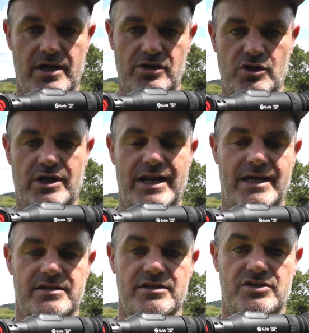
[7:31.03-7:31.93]
and you can
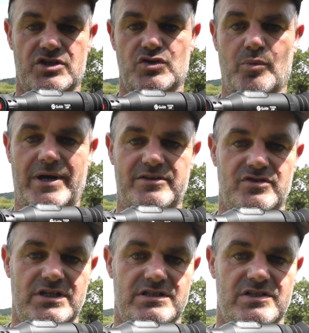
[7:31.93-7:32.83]
add an additional
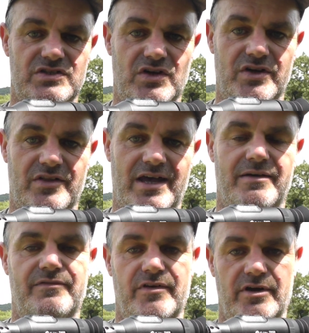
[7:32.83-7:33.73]
battery into the side of
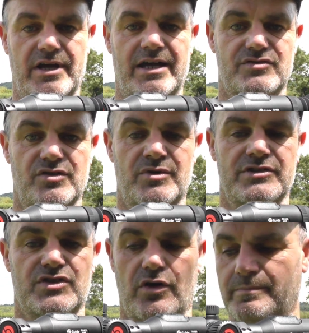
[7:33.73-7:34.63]
that for extra
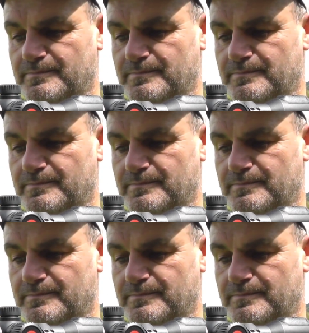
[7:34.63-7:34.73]
runtime.